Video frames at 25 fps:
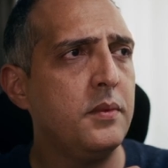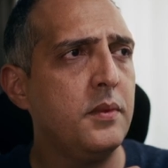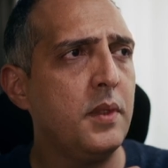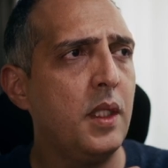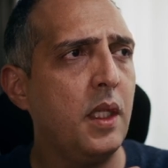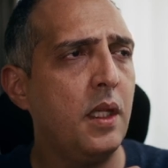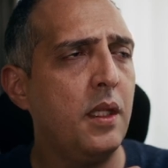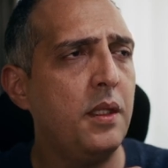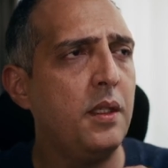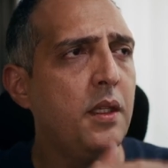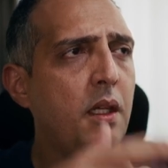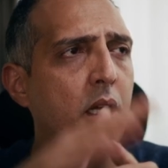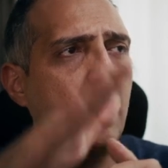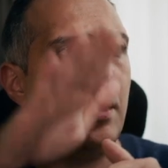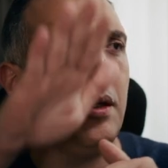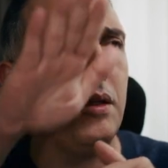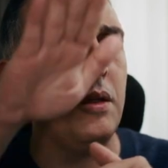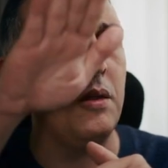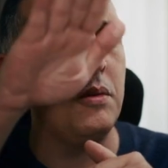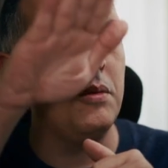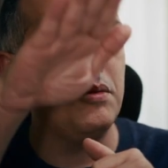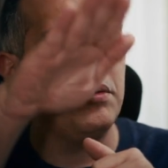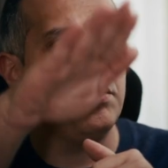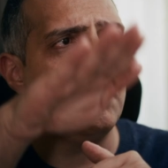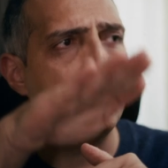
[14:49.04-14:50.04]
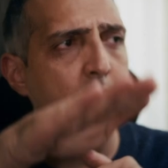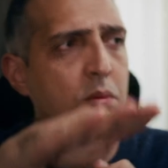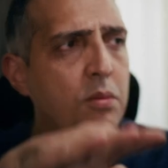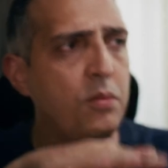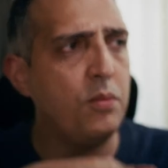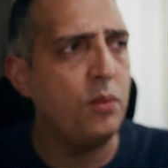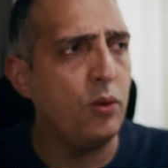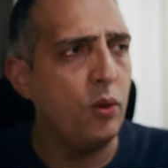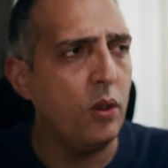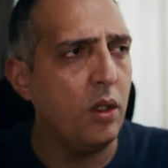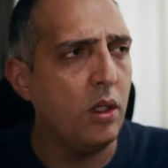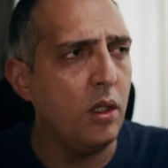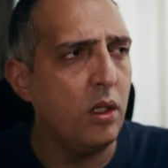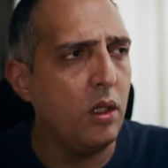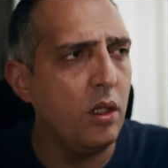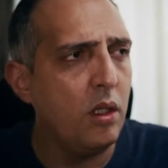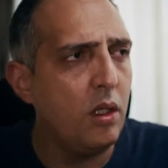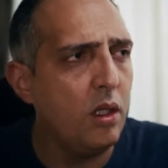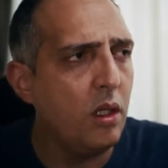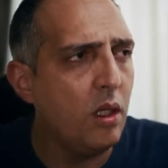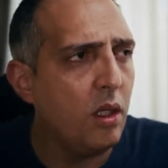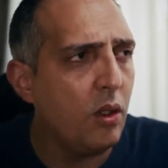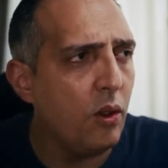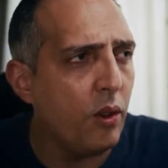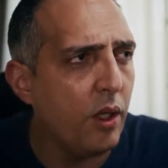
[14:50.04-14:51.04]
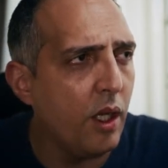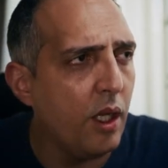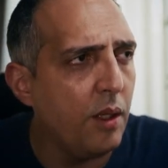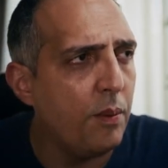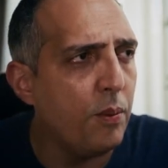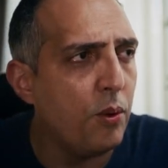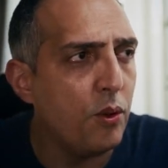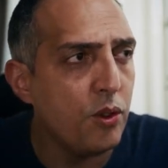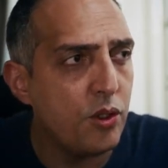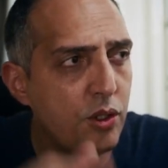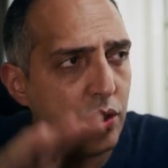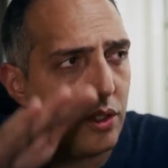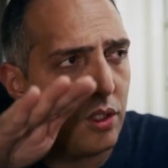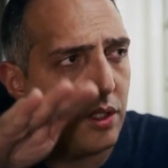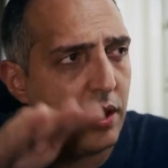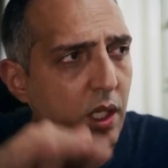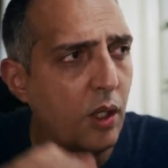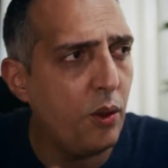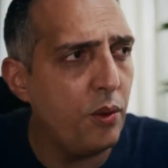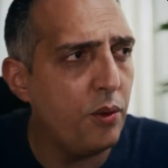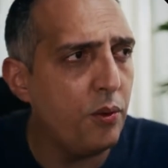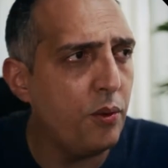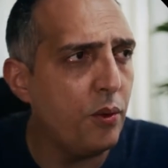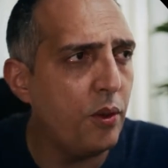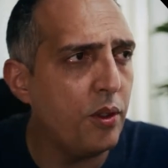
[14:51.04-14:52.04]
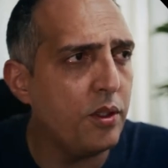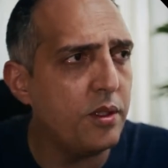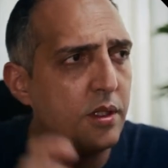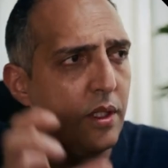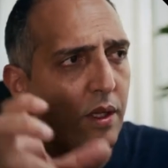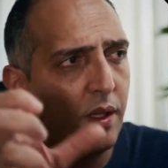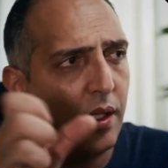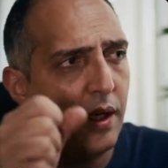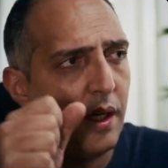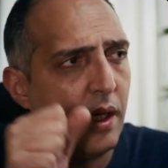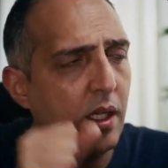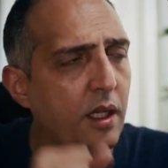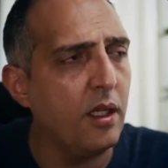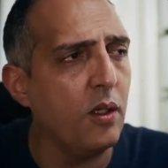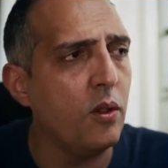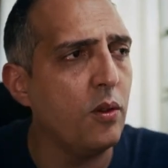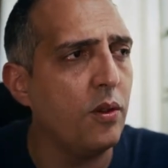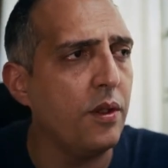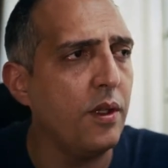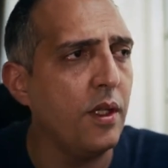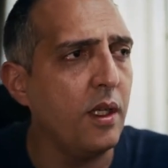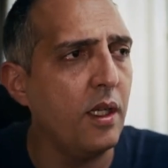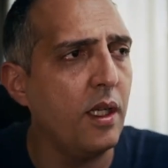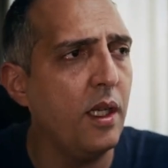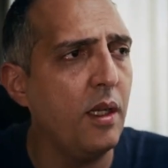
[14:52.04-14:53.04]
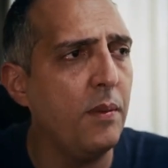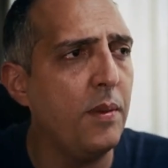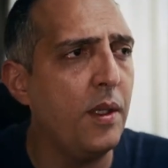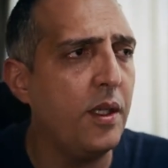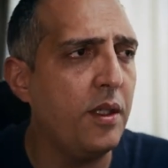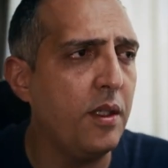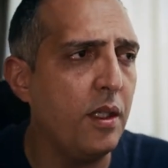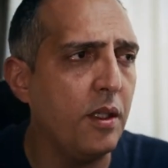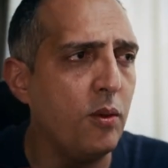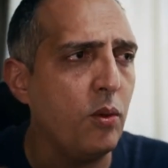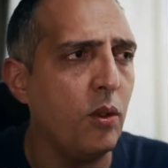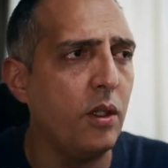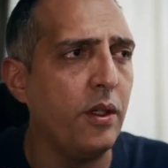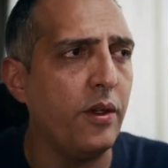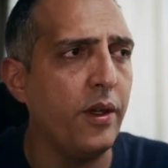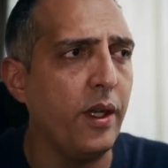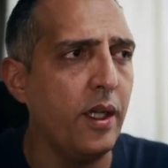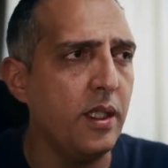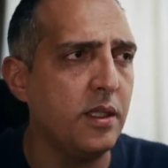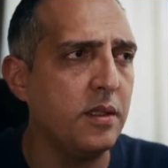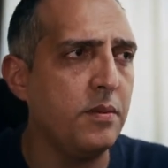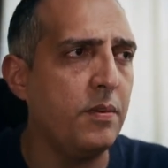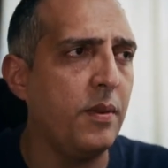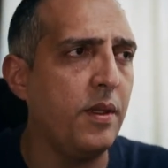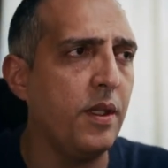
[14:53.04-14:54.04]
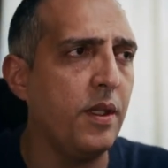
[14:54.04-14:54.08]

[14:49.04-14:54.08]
And I pull, or I push downwards, then I close the clip, and it will grasp